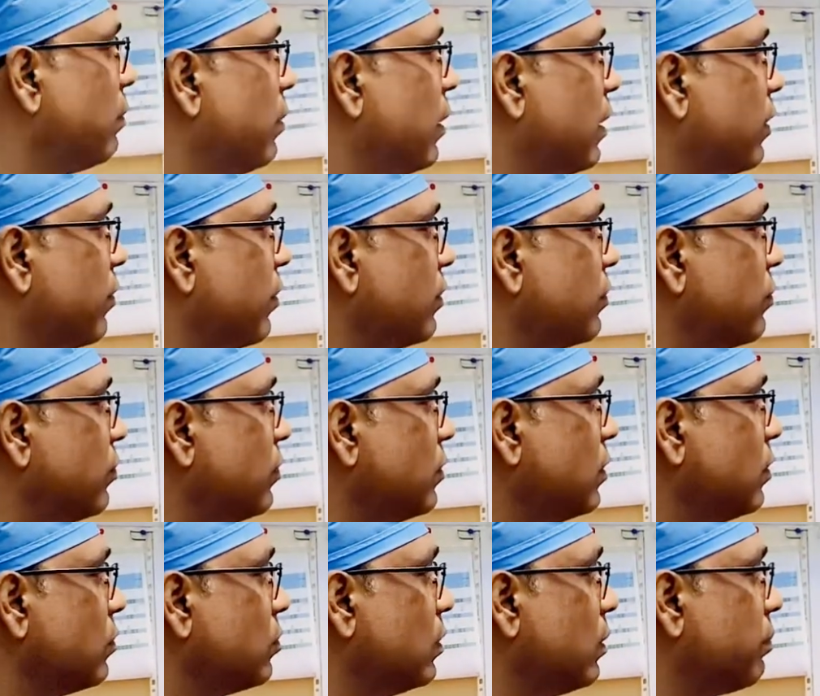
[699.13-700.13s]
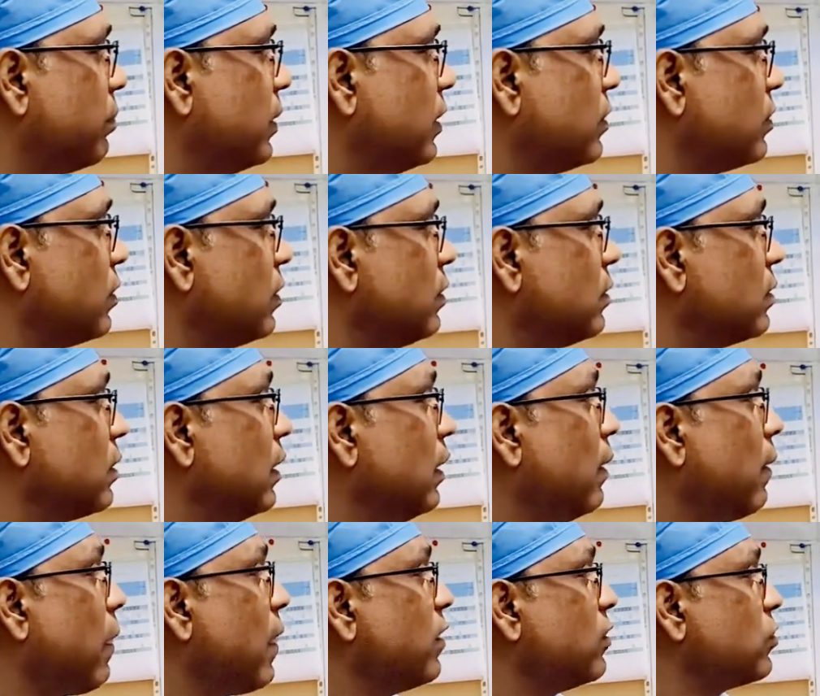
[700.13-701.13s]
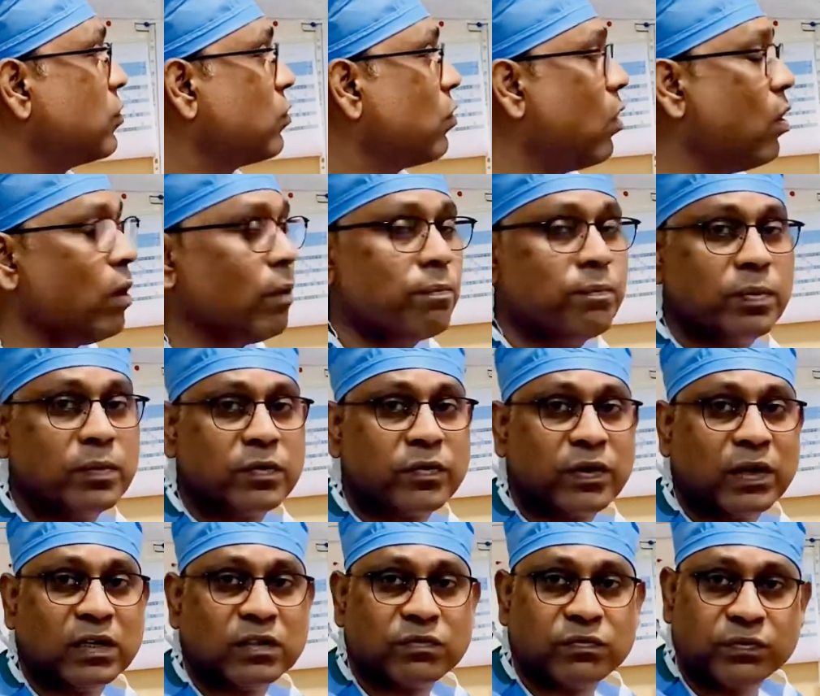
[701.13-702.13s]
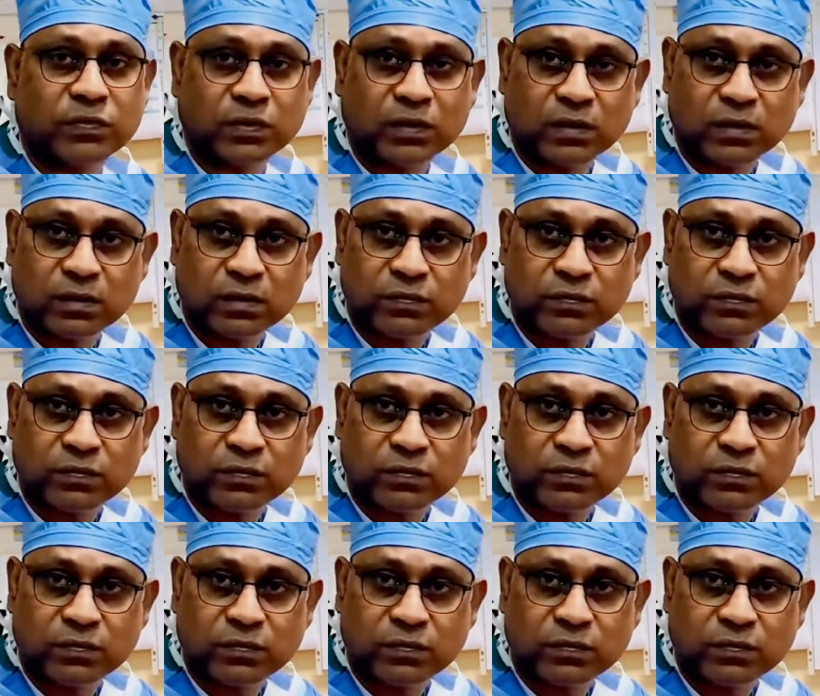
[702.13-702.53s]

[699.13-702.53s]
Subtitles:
blood transfusion to the patients, stop transfusion.